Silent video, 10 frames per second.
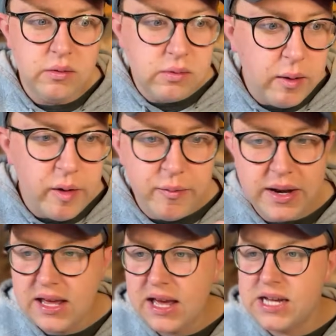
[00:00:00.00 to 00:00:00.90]
however
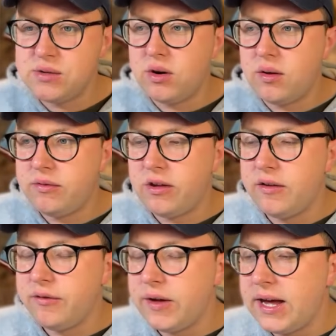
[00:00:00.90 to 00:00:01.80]
many years you want to sort
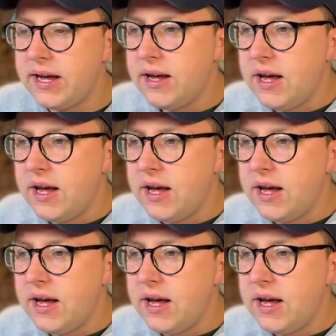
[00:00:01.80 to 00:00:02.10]
of